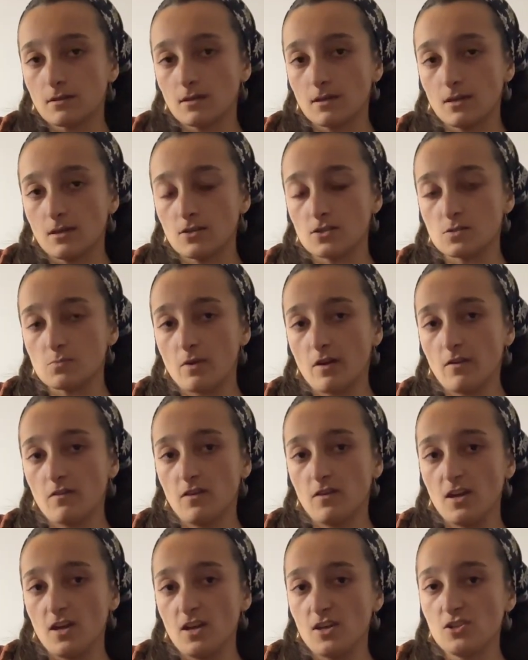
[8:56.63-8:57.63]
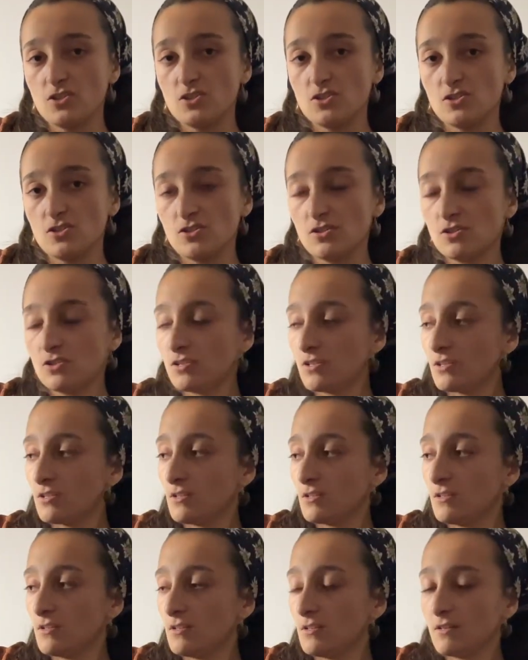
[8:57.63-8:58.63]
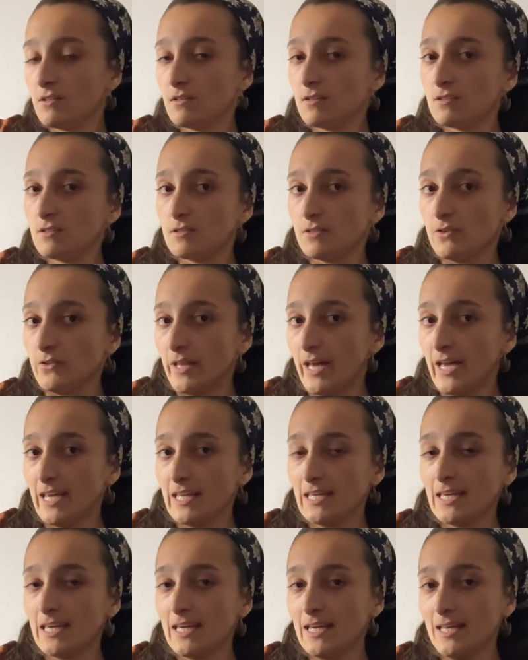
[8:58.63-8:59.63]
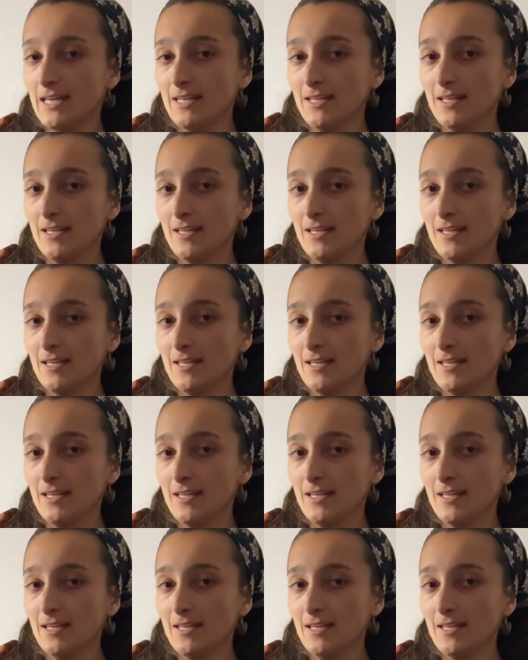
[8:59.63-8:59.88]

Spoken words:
here's my fish. Do you like it?